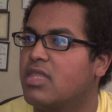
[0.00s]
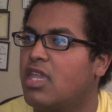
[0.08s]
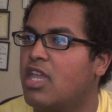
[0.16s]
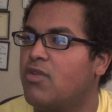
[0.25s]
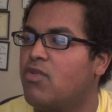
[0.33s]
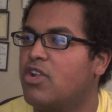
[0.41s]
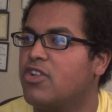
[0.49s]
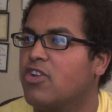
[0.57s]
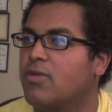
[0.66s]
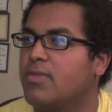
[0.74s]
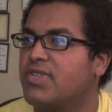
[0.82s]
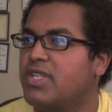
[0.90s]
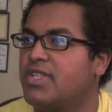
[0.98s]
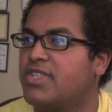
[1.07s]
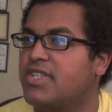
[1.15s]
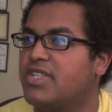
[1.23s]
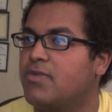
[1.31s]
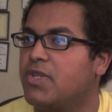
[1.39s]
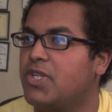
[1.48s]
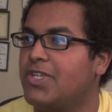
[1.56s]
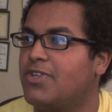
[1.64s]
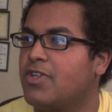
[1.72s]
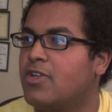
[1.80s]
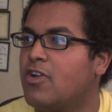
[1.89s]
And one of the Grimmer 66 says, retreat
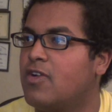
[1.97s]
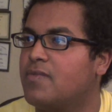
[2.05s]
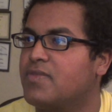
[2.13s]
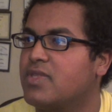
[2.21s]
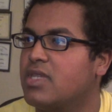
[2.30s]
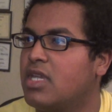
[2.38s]
to your homes.